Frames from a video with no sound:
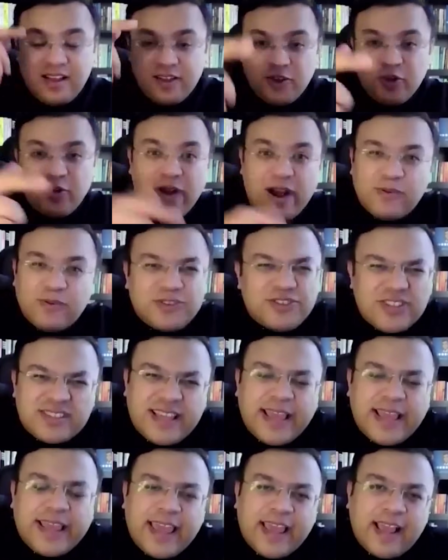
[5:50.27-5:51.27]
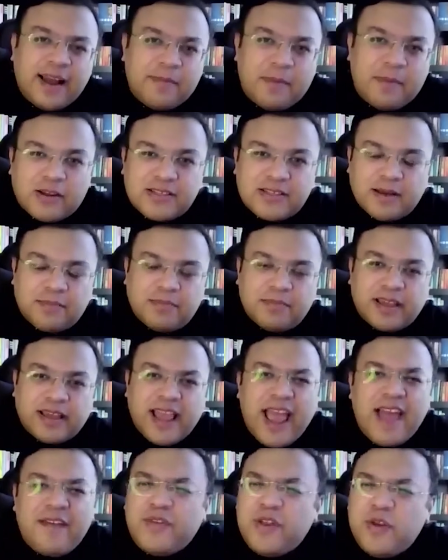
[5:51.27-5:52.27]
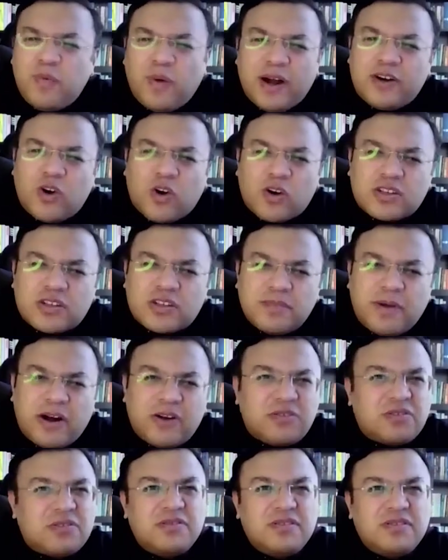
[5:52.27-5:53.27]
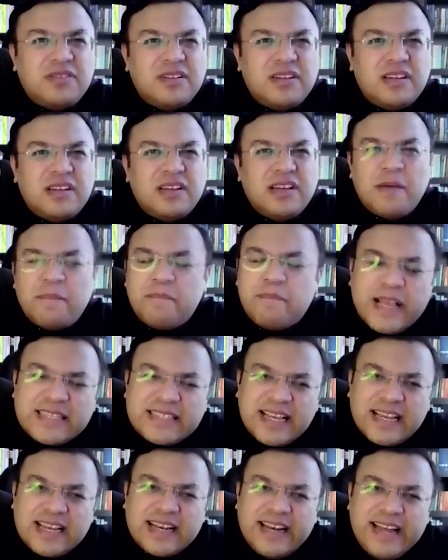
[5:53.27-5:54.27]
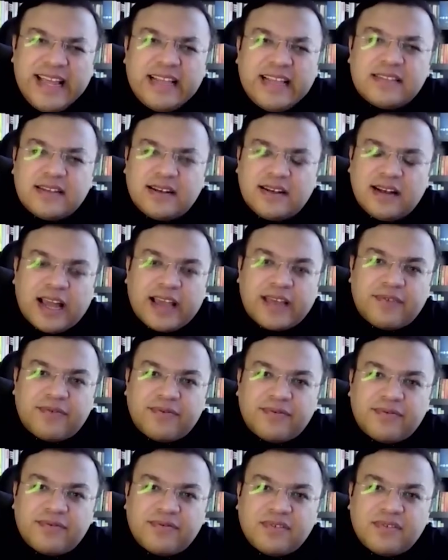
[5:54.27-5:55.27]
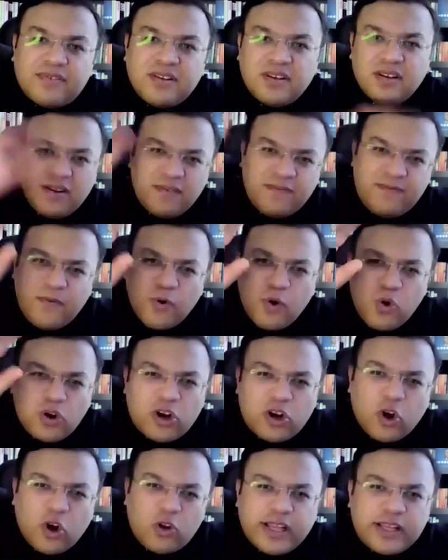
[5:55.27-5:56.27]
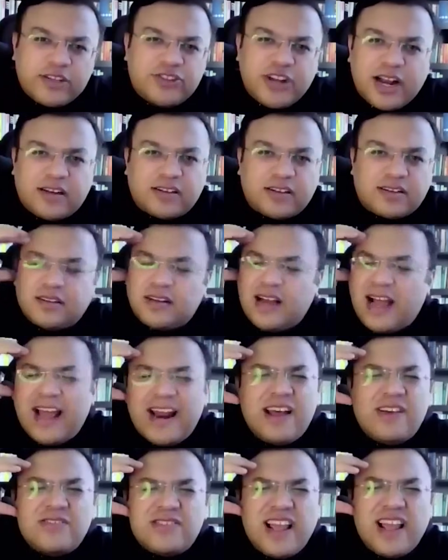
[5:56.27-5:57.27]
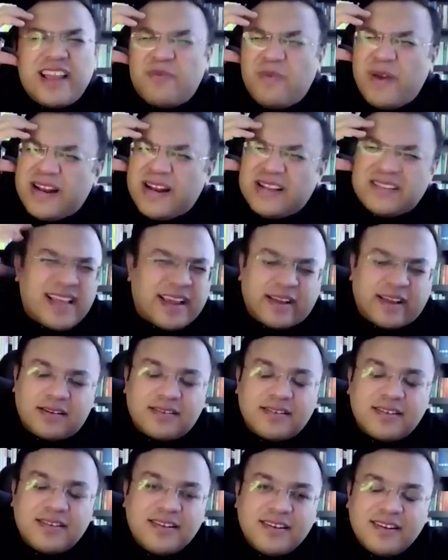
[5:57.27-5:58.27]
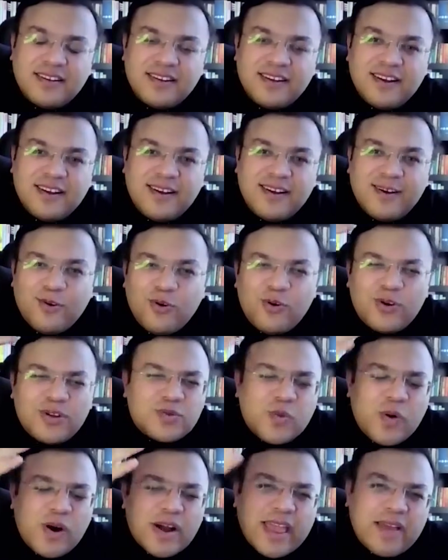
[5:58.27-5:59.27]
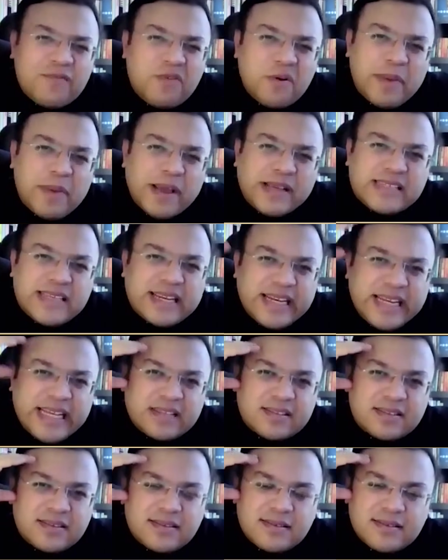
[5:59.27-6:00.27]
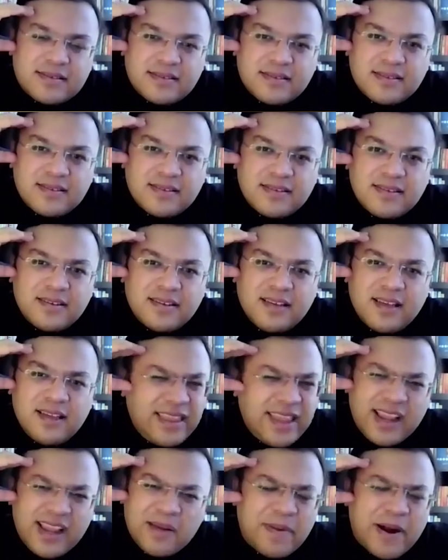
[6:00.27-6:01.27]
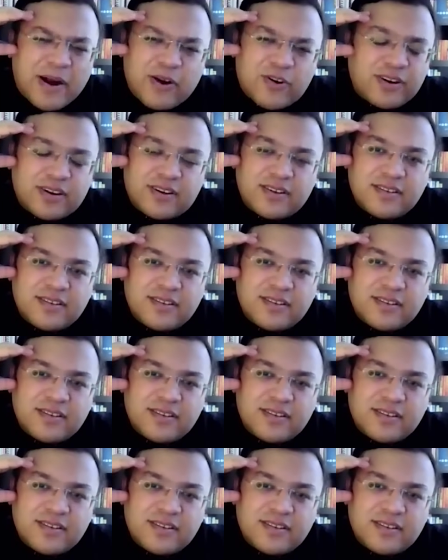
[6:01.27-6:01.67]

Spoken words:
I was just thinking about something. Everyone talks about basic needs in life. Food, clothing, shelter. And I was like, wait a second. Who is working for basic needs? Think about it.